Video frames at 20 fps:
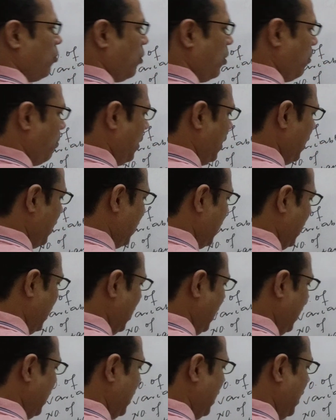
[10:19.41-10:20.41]
replace,
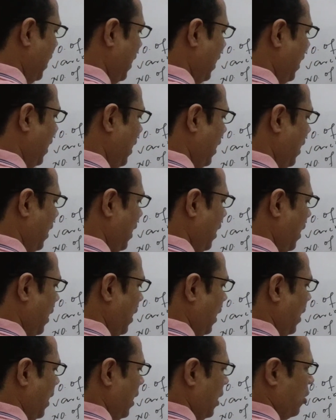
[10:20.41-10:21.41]

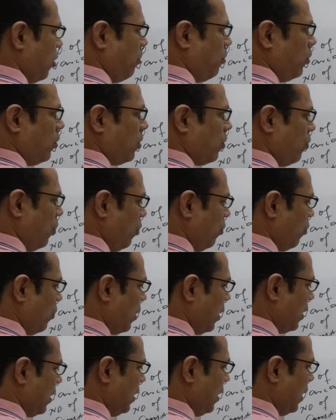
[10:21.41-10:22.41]
suppose going to
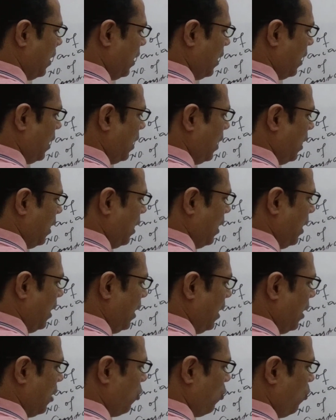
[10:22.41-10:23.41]
consider
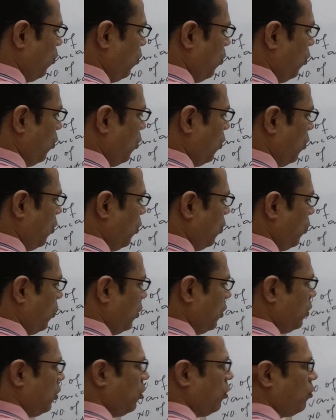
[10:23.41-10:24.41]
x2
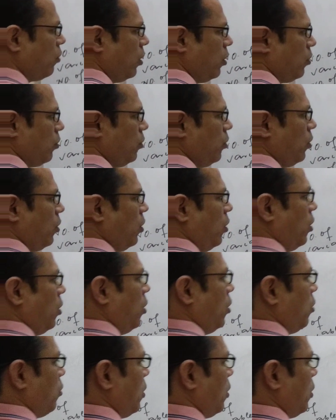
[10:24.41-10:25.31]
is equal to, so